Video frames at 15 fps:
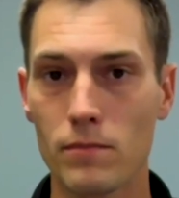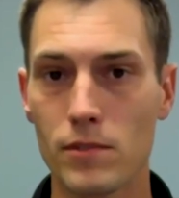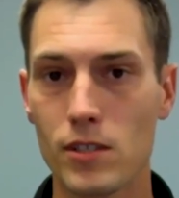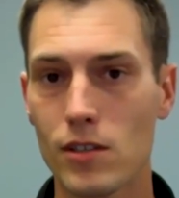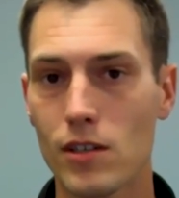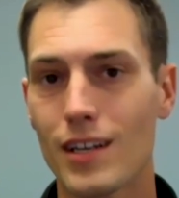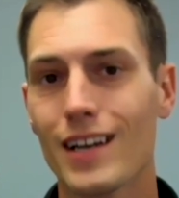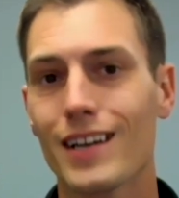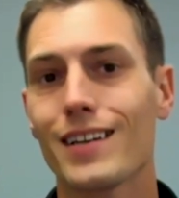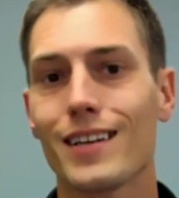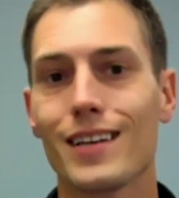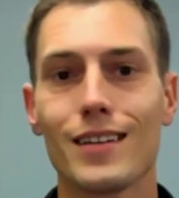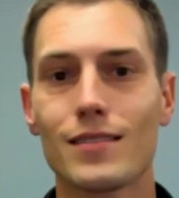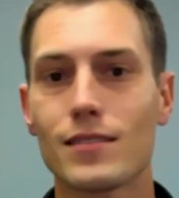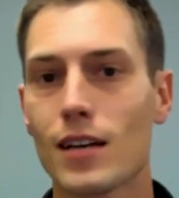So you're not going
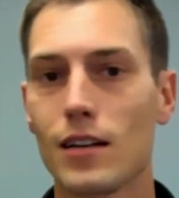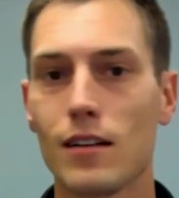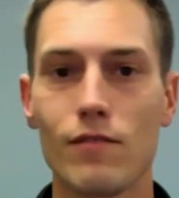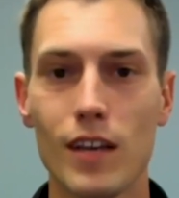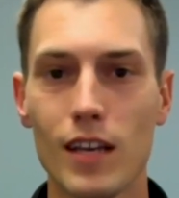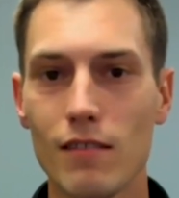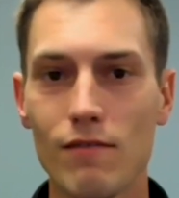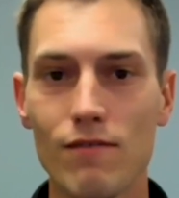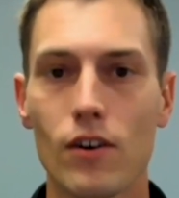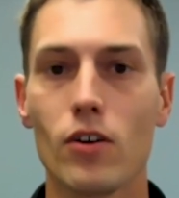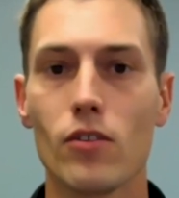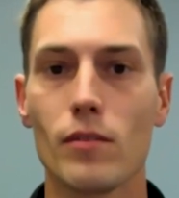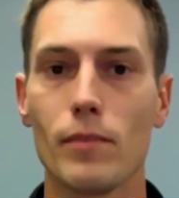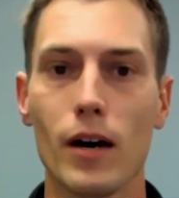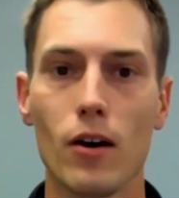to get a ton of
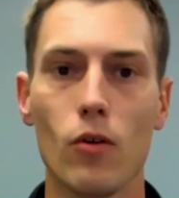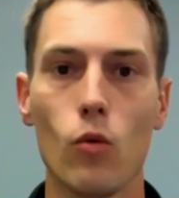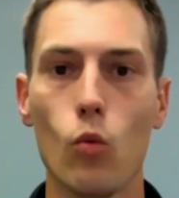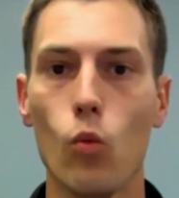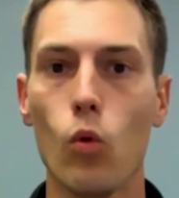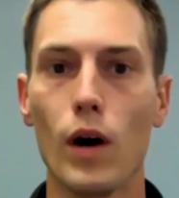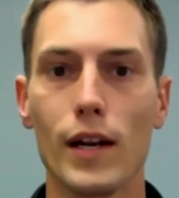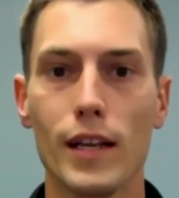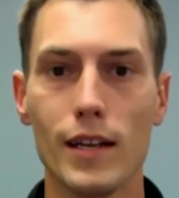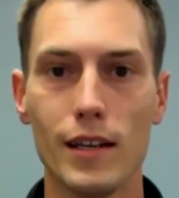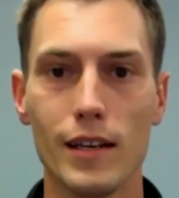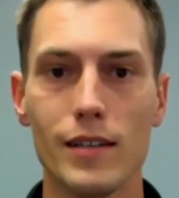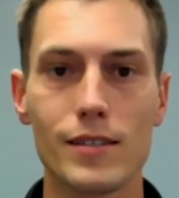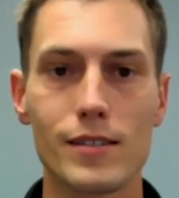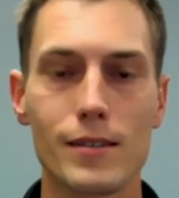info about what it
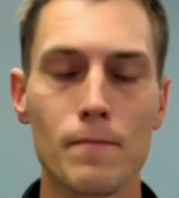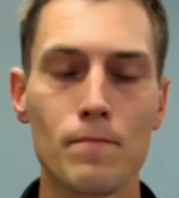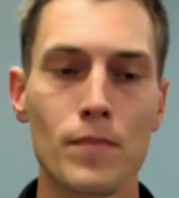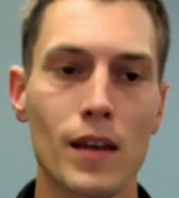is.